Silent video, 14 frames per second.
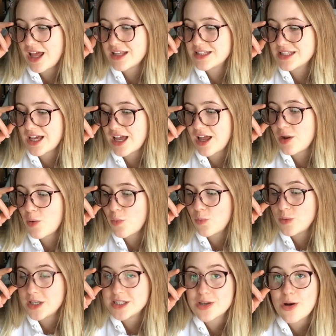It said,
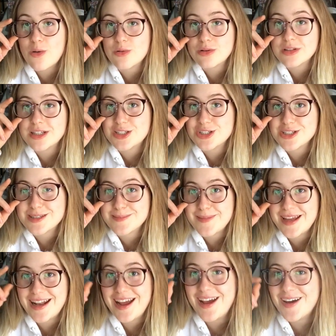we totally just
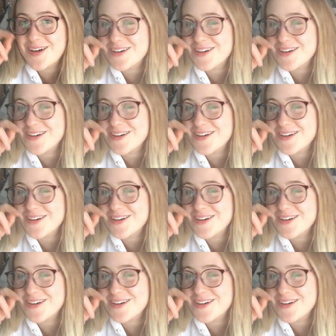made out.